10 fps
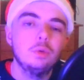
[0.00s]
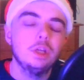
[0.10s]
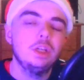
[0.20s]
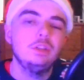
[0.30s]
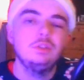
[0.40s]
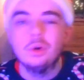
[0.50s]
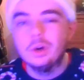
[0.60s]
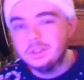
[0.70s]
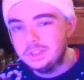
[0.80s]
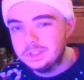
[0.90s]
right, he
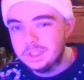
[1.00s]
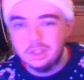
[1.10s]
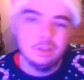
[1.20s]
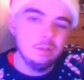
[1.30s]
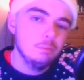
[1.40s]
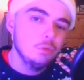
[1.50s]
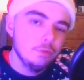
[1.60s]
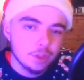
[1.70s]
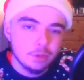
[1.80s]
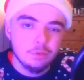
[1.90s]
dodges it, or he
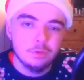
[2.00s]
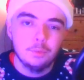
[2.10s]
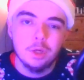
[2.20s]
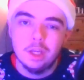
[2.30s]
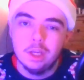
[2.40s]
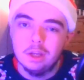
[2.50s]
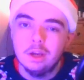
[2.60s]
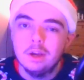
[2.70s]
moves out of the way,